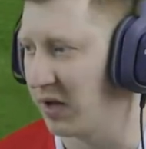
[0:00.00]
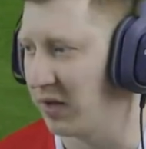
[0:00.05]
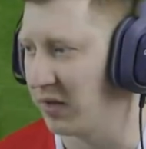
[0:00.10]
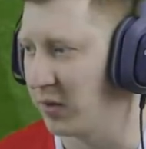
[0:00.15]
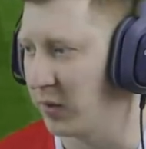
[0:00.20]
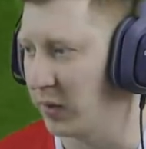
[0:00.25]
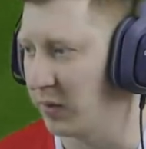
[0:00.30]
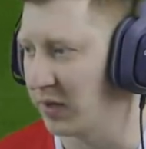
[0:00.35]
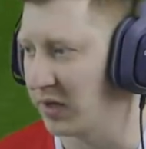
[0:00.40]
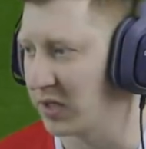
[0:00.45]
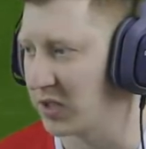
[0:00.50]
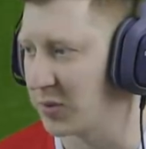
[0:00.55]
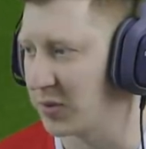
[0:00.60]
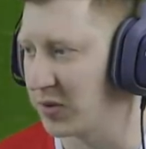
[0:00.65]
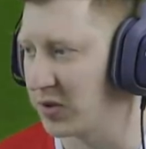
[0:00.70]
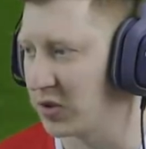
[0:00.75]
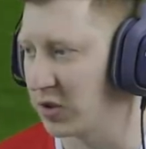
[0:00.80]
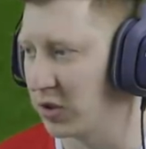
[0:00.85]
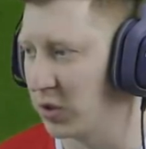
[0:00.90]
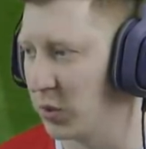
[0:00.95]
But the wing-backs
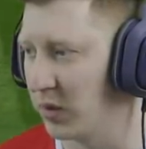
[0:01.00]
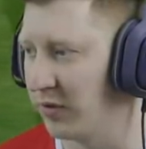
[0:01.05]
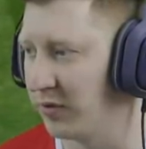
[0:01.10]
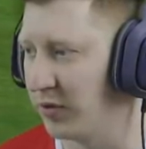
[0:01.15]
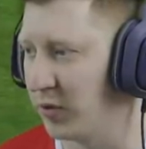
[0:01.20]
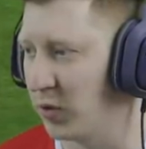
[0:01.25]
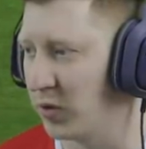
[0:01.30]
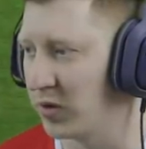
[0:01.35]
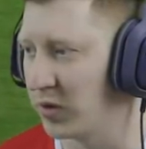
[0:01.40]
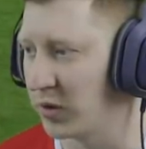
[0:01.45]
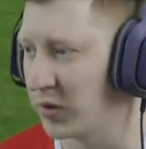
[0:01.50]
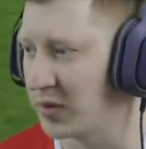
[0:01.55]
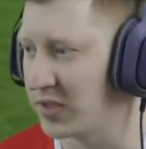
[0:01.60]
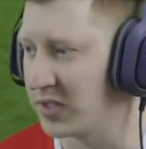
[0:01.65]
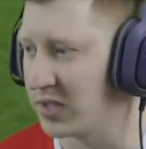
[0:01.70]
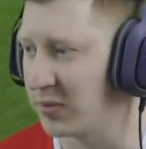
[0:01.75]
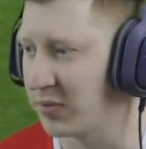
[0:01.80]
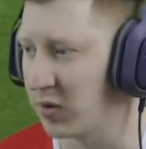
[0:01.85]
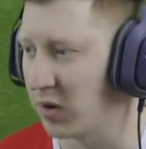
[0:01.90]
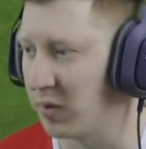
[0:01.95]
push a long way forward. And
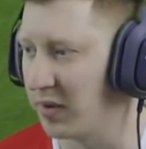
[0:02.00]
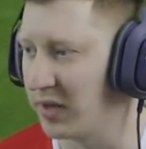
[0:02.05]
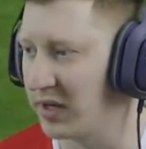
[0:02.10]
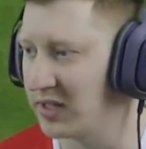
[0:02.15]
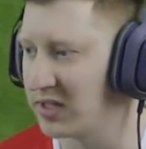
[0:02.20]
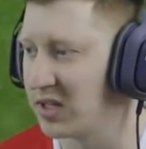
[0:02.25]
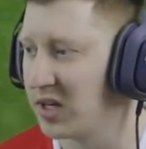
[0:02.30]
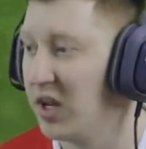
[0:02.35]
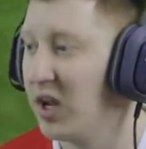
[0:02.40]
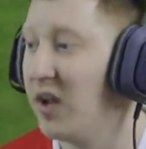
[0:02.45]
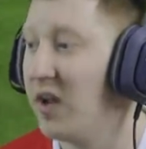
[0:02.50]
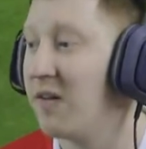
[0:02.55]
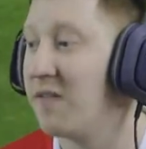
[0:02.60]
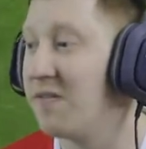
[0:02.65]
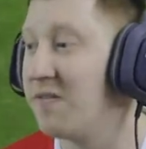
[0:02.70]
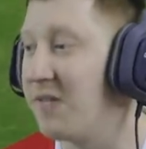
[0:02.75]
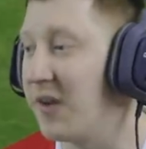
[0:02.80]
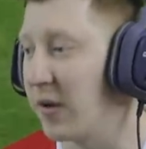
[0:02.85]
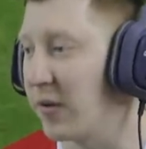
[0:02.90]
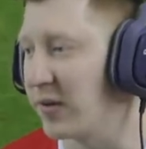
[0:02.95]
Quincy Promes
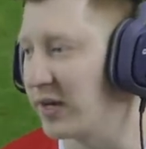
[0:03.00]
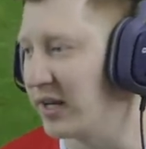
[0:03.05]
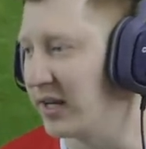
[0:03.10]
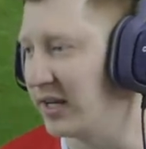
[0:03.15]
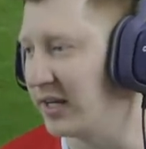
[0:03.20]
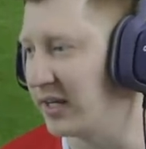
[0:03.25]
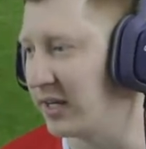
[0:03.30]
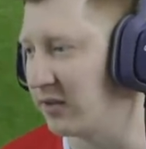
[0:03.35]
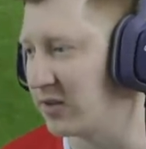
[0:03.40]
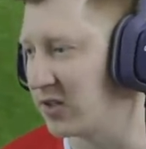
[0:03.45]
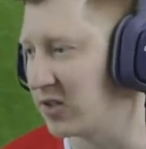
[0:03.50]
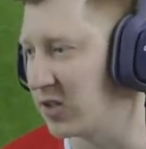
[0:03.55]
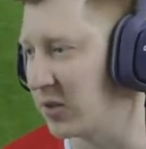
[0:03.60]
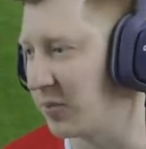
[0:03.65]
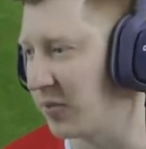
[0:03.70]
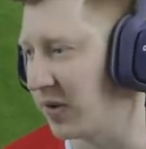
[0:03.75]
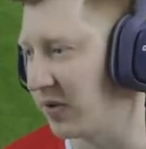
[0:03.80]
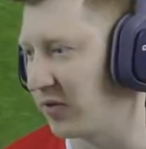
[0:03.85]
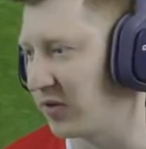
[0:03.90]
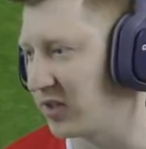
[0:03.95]
very nearly gives
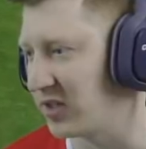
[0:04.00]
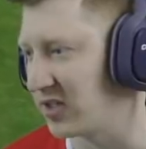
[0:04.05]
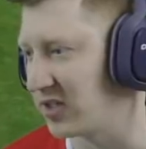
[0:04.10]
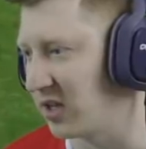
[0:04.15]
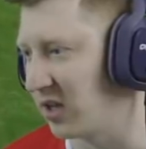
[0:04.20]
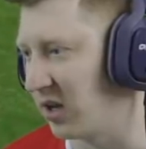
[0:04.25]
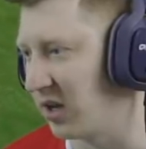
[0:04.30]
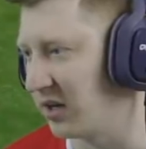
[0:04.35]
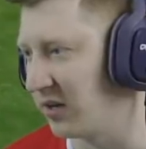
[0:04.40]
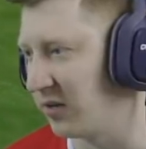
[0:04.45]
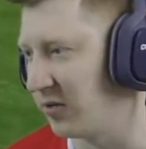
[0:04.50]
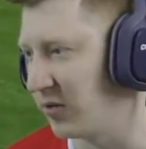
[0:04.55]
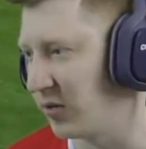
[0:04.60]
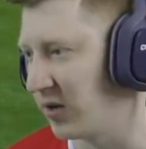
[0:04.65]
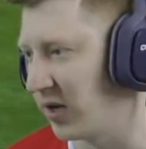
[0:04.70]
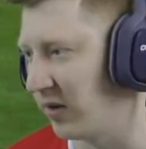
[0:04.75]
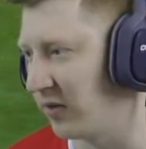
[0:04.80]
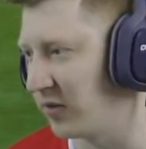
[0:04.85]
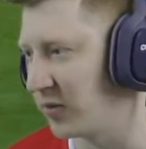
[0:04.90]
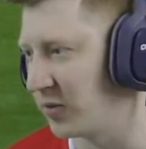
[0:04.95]
us a perfect start. I didn't
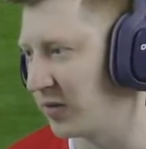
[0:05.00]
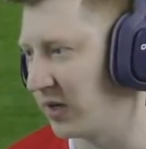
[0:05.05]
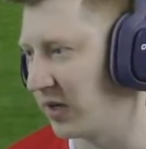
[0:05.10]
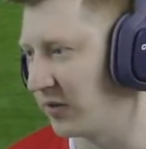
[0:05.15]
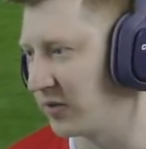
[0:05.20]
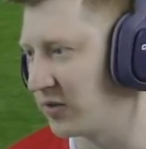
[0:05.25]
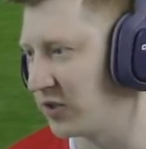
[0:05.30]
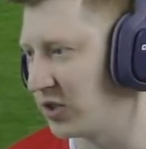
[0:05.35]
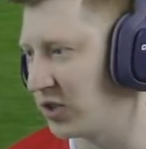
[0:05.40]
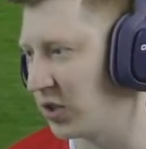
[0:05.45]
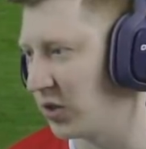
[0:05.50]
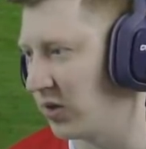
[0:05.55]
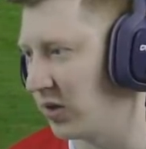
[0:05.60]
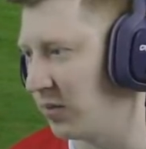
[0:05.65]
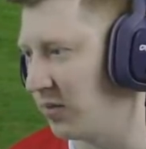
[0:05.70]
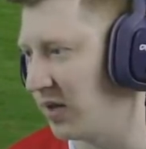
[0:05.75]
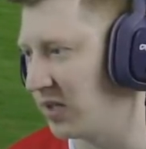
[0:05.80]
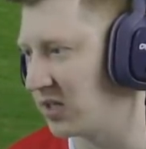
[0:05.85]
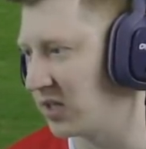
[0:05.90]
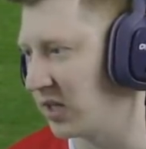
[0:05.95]
feel comfortable enough to
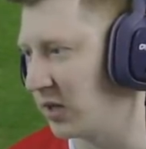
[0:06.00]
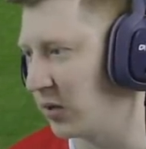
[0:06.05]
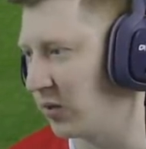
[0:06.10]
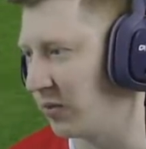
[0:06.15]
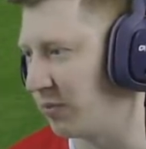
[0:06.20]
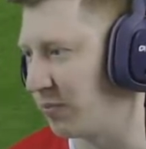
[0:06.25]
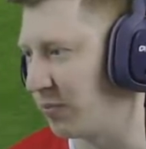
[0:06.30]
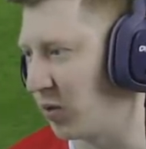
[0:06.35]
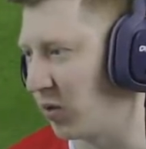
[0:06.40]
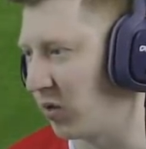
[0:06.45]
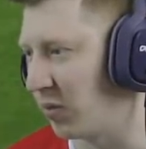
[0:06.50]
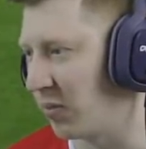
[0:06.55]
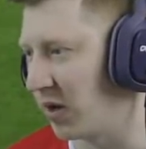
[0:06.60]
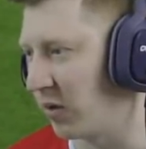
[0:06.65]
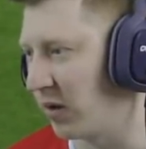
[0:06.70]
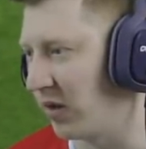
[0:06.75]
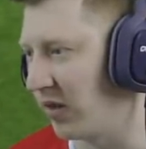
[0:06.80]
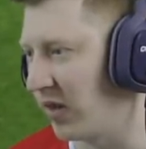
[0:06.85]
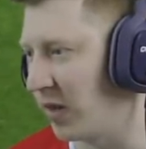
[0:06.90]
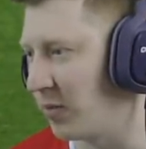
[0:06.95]
shoot immediately with Borja
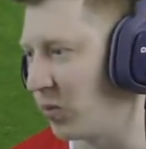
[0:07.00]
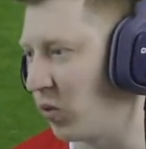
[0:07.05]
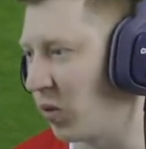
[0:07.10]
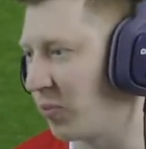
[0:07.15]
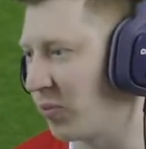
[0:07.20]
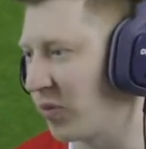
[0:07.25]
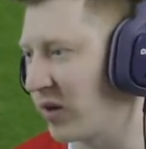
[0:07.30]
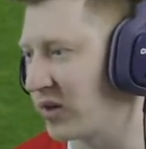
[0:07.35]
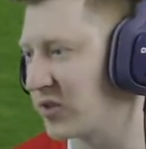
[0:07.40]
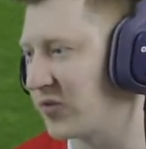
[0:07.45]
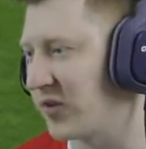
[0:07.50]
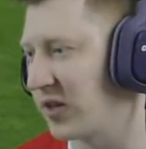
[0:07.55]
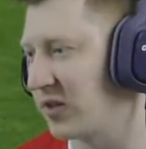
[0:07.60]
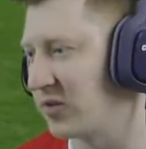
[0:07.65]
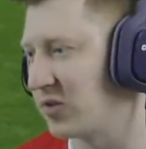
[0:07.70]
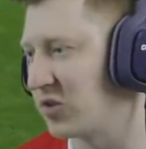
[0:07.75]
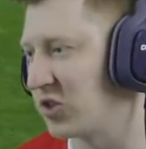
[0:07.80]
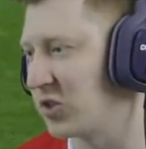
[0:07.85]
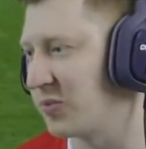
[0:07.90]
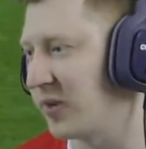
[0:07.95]
Mayoral there. But Ward-Prowse
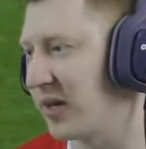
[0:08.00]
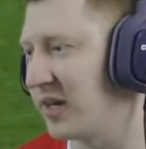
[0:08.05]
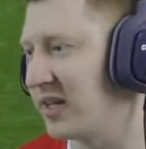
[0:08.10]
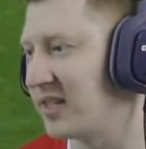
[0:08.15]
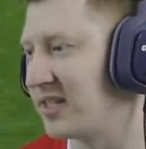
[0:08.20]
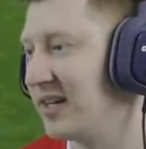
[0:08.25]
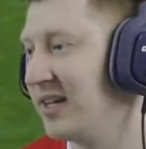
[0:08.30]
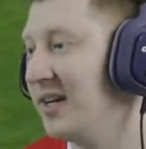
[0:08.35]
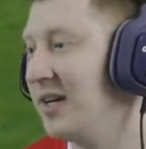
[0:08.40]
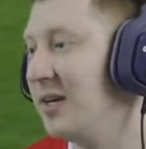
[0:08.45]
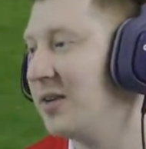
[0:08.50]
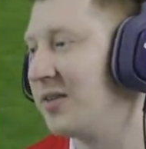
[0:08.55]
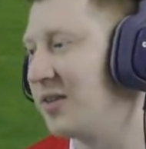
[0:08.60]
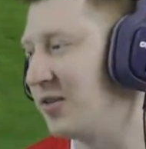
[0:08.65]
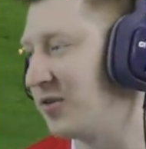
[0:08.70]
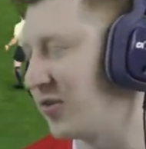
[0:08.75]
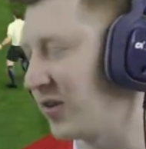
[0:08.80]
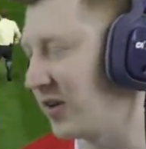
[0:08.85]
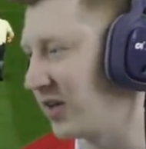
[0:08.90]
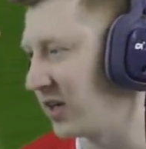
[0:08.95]
found some space.
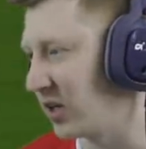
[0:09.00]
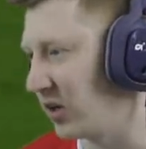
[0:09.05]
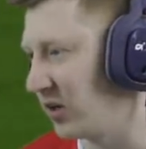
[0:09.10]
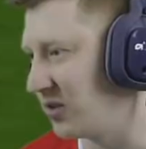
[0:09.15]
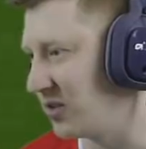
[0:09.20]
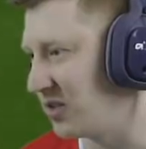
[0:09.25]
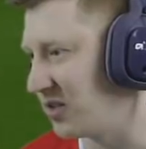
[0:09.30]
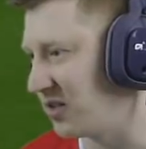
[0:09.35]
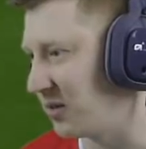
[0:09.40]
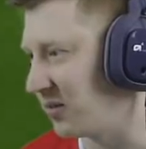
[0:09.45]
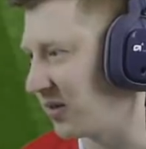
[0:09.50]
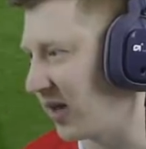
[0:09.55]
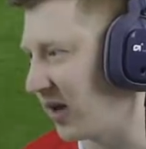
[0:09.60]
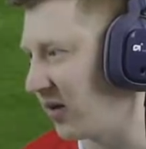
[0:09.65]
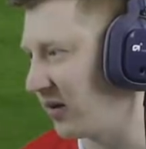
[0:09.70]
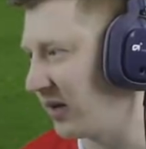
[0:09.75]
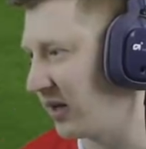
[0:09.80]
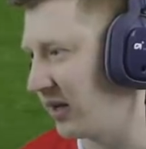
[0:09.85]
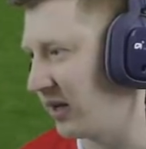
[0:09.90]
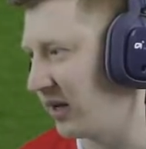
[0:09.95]
The defender closes him
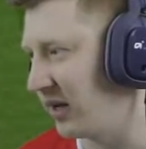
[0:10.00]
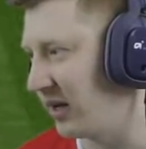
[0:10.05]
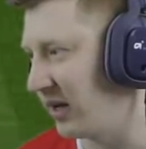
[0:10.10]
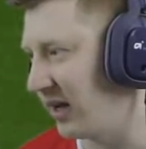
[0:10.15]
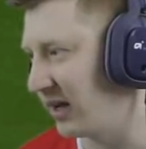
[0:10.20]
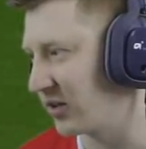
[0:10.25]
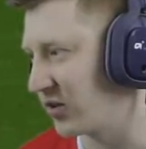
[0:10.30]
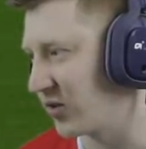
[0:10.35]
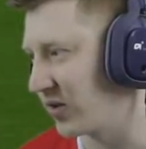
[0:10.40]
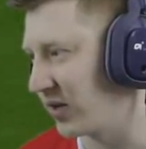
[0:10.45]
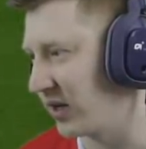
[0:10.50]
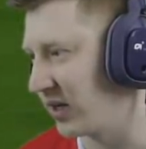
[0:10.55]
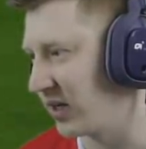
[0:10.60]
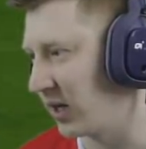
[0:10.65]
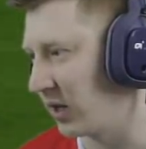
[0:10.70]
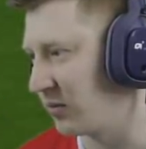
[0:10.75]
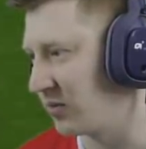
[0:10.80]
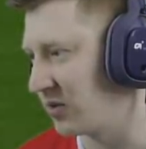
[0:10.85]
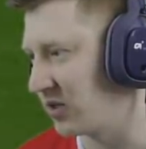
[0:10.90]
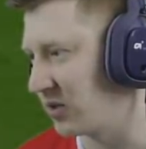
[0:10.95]
down. At
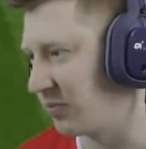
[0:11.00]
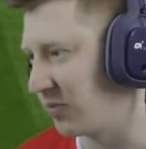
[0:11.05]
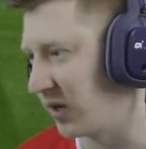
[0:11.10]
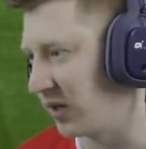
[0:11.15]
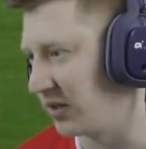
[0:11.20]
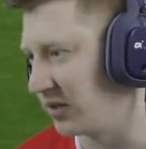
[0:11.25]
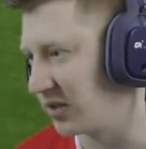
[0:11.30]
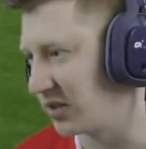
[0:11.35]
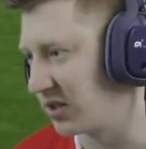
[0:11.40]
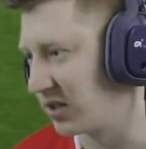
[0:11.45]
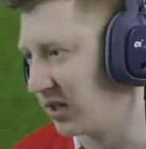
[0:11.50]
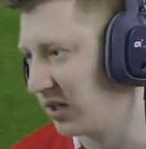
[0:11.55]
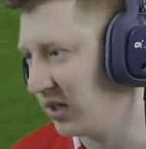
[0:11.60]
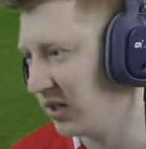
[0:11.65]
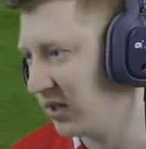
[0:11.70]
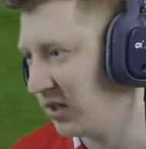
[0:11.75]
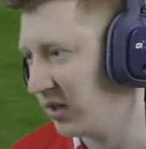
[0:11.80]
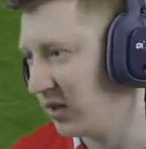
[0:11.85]
Adrian comes to punch.